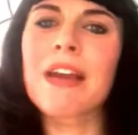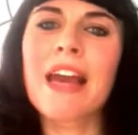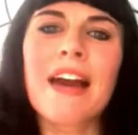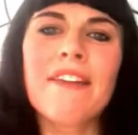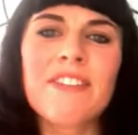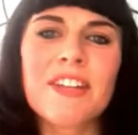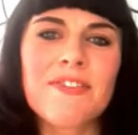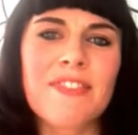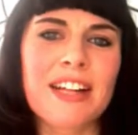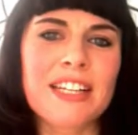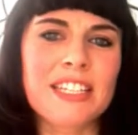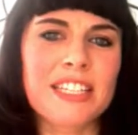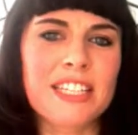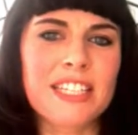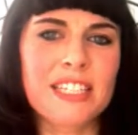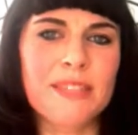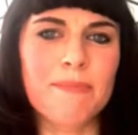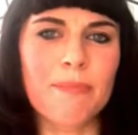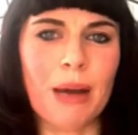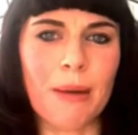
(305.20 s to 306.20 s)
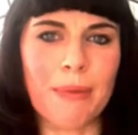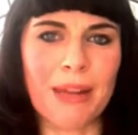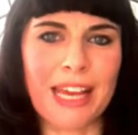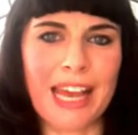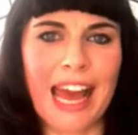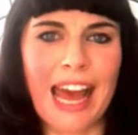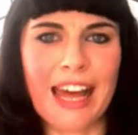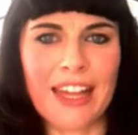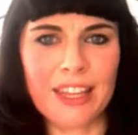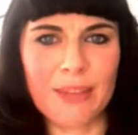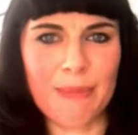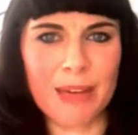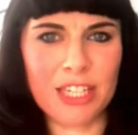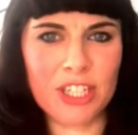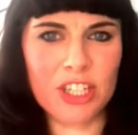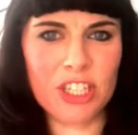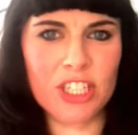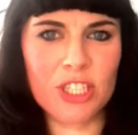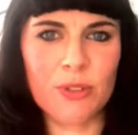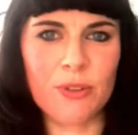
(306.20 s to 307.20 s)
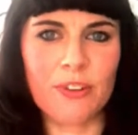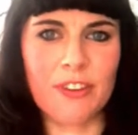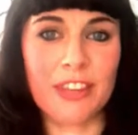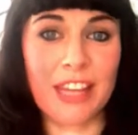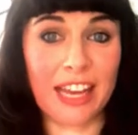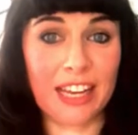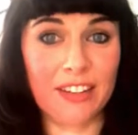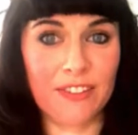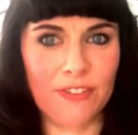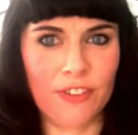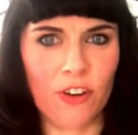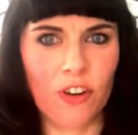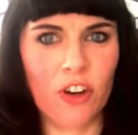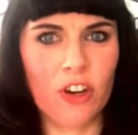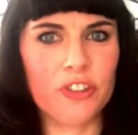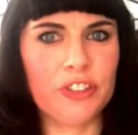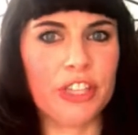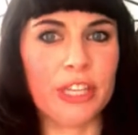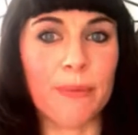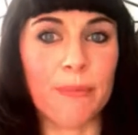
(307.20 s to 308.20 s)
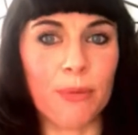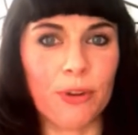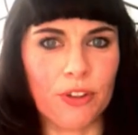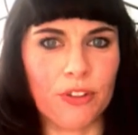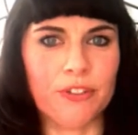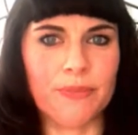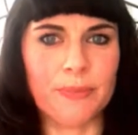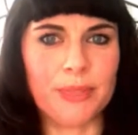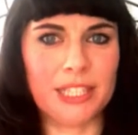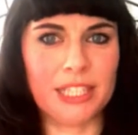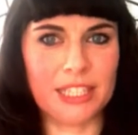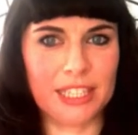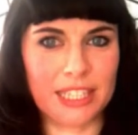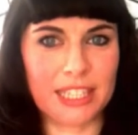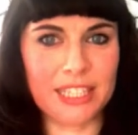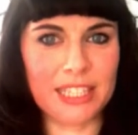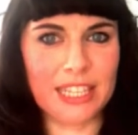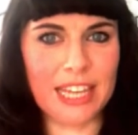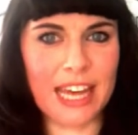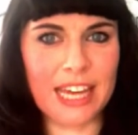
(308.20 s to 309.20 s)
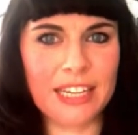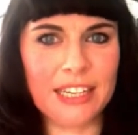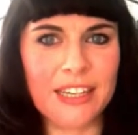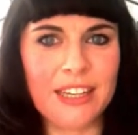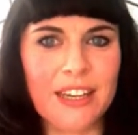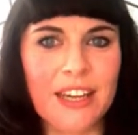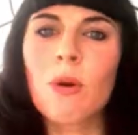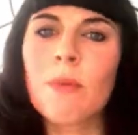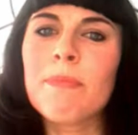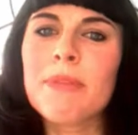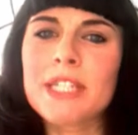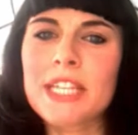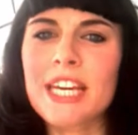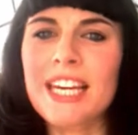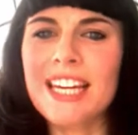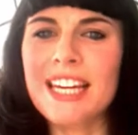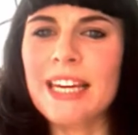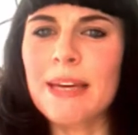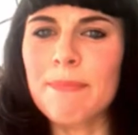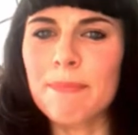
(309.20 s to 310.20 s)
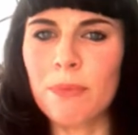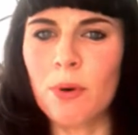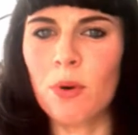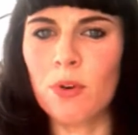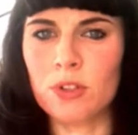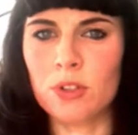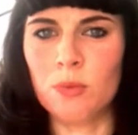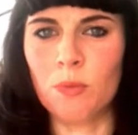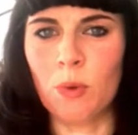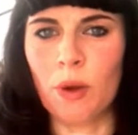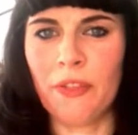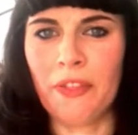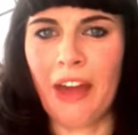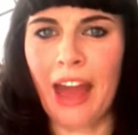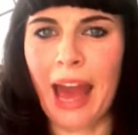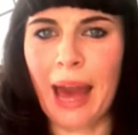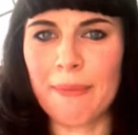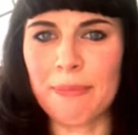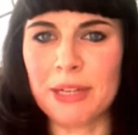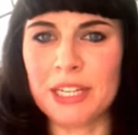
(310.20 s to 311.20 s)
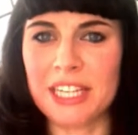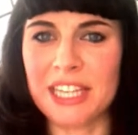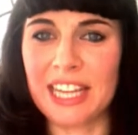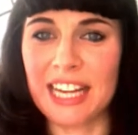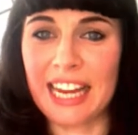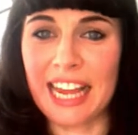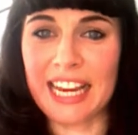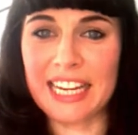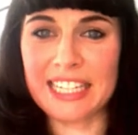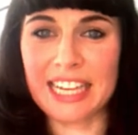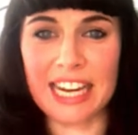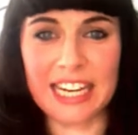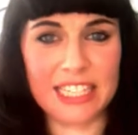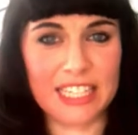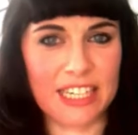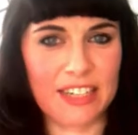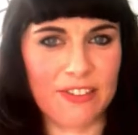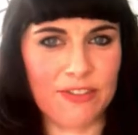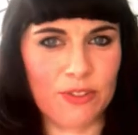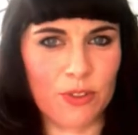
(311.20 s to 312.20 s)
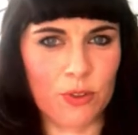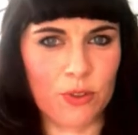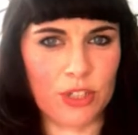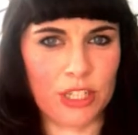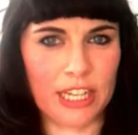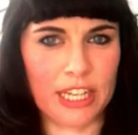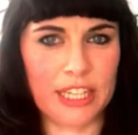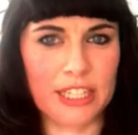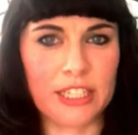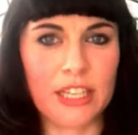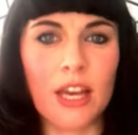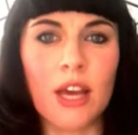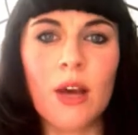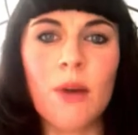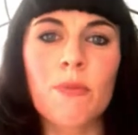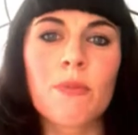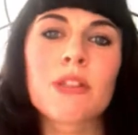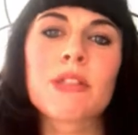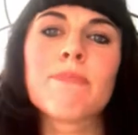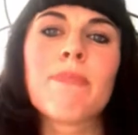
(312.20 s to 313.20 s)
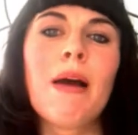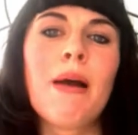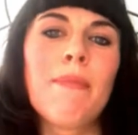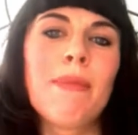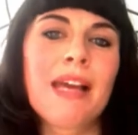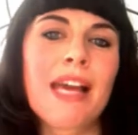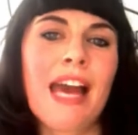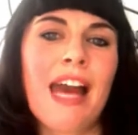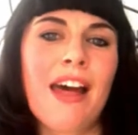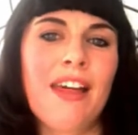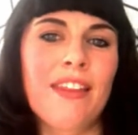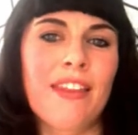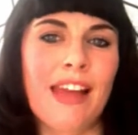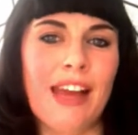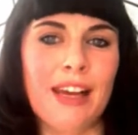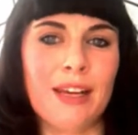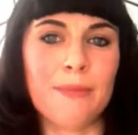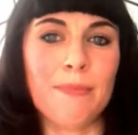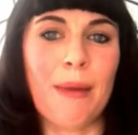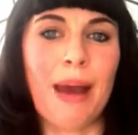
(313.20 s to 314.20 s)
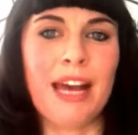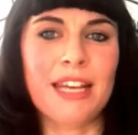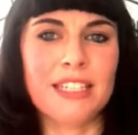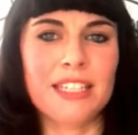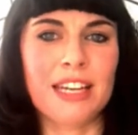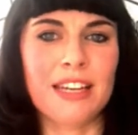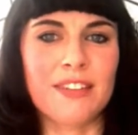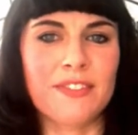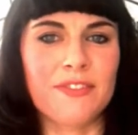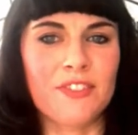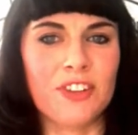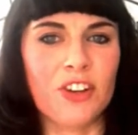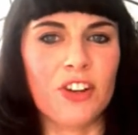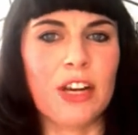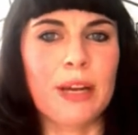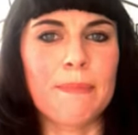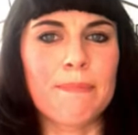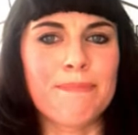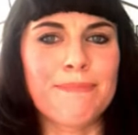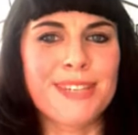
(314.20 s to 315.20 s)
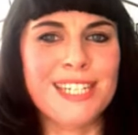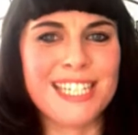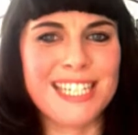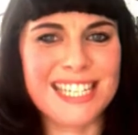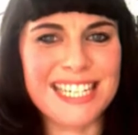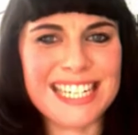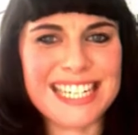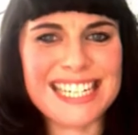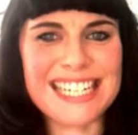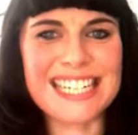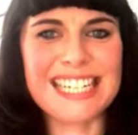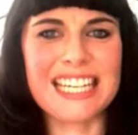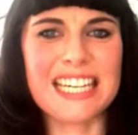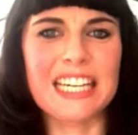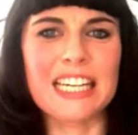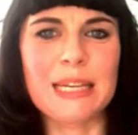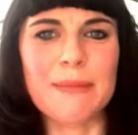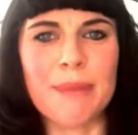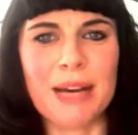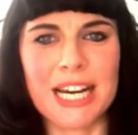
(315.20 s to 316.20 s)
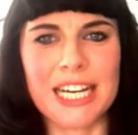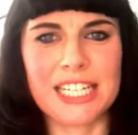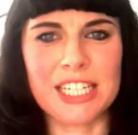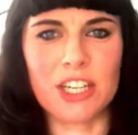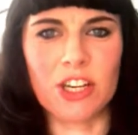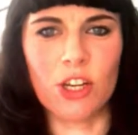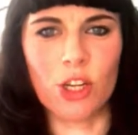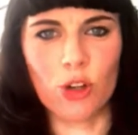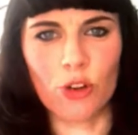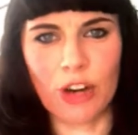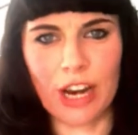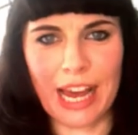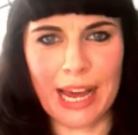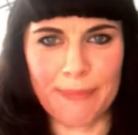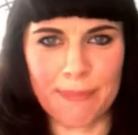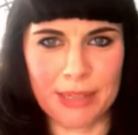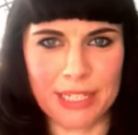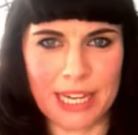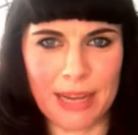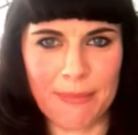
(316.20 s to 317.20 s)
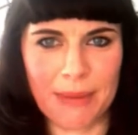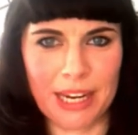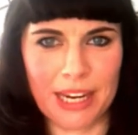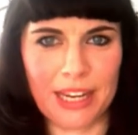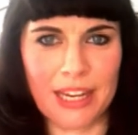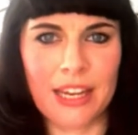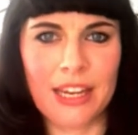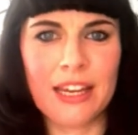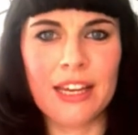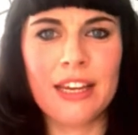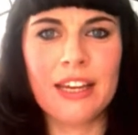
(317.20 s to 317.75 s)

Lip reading: We have advances in public health measures to thank for a lot of the improvements since then. One particularly important one that happened in the late 1840s was a Public Health Act passed after a particularly bad cholera epidemic.